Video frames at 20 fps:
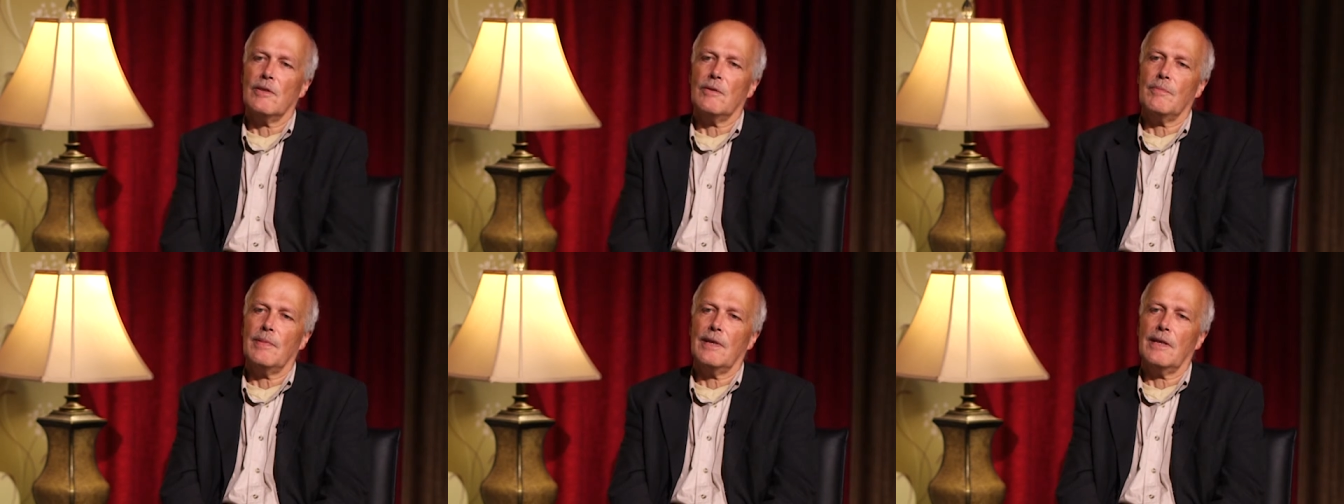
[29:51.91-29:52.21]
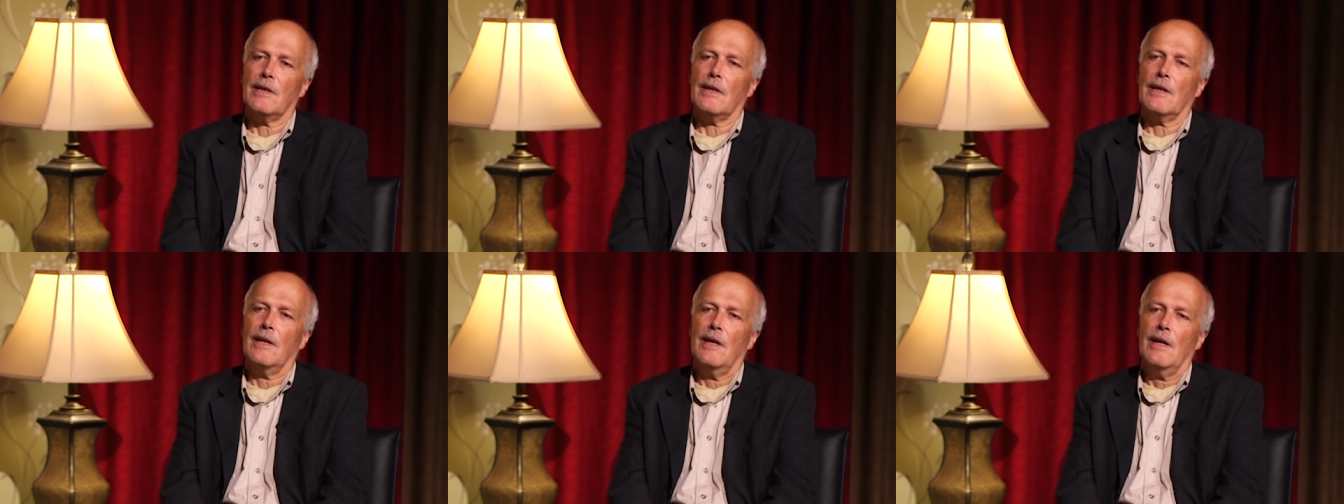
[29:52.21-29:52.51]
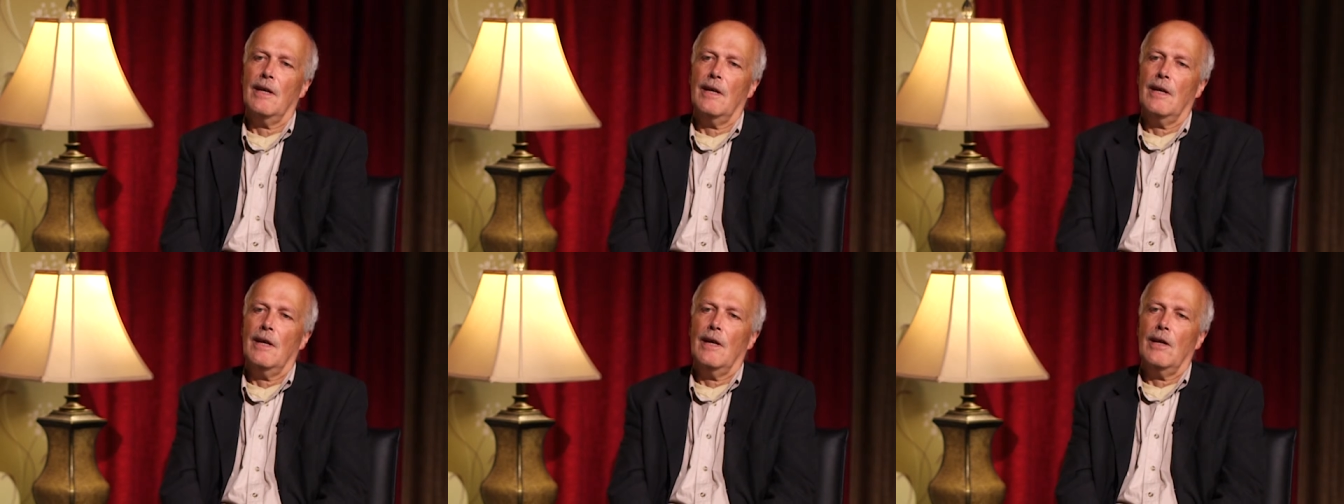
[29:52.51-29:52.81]
are being
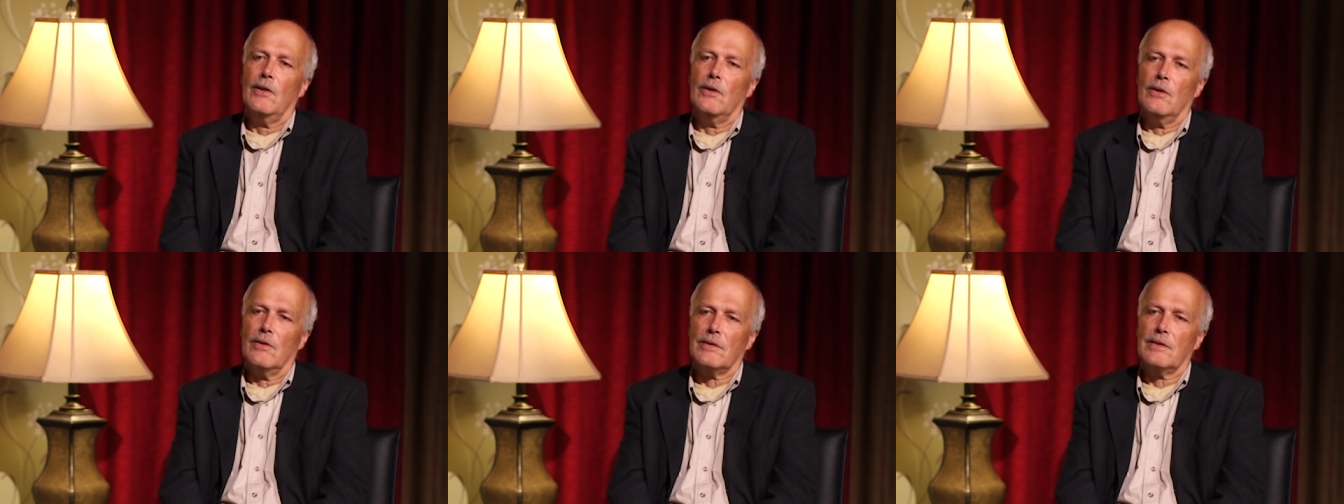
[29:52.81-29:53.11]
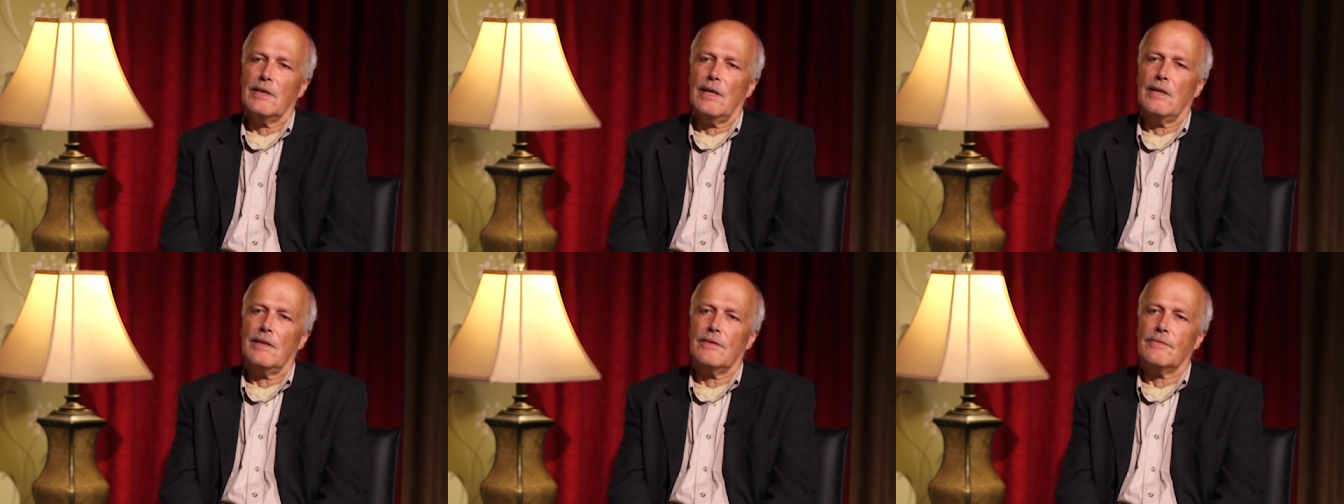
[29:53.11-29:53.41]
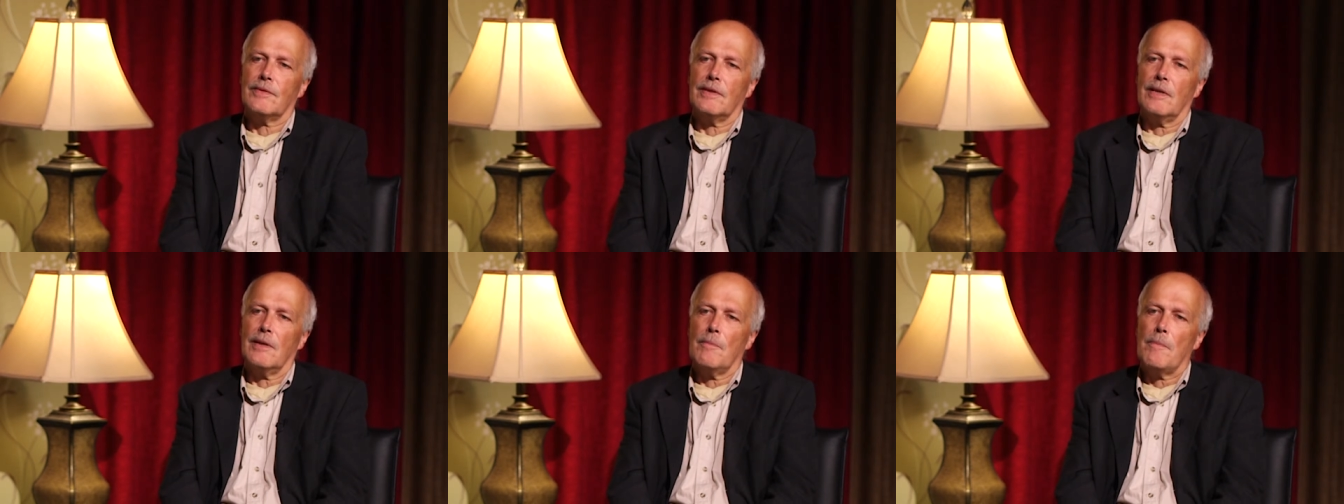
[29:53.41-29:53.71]
looked
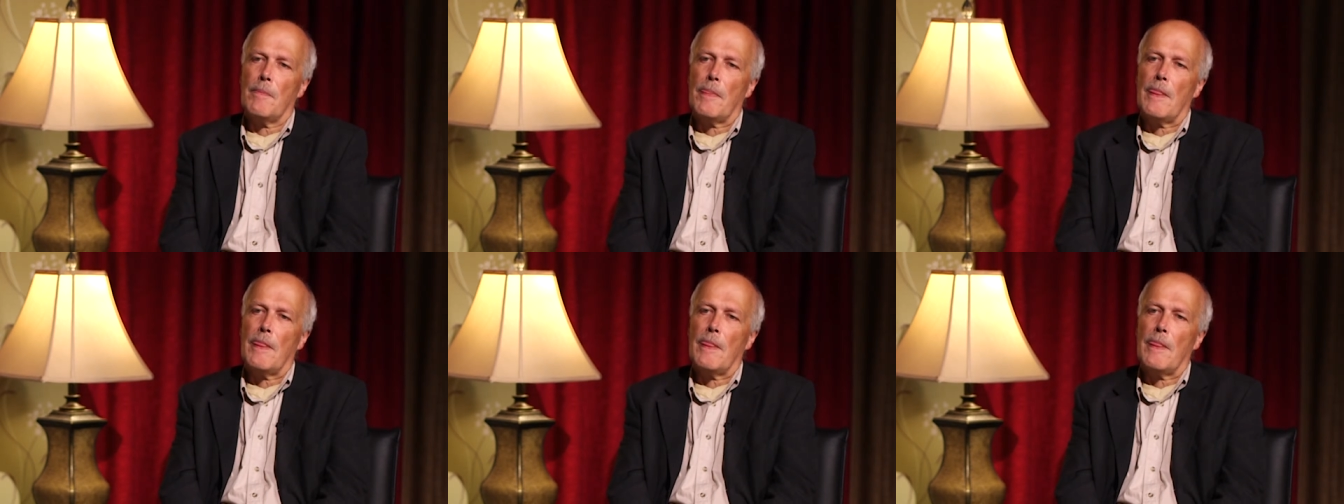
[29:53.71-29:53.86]
after?